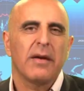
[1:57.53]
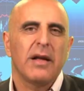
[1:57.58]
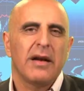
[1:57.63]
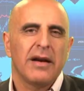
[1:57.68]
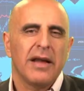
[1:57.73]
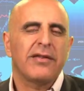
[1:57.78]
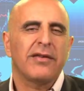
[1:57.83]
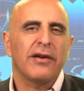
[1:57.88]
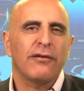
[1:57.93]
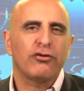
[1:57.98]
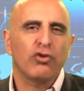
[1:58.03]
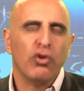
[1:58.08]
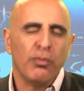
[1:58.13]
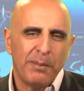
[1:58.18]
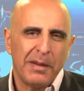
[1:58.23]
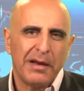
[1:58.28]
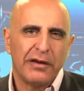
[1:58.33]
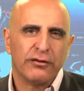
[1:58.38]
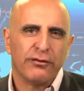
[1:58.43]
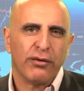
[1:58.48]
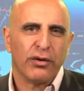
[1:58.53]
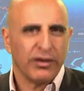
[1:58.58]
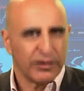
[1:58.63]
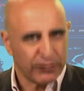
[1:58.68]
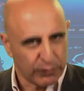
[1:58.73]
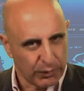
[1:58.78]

Let's have two picks for this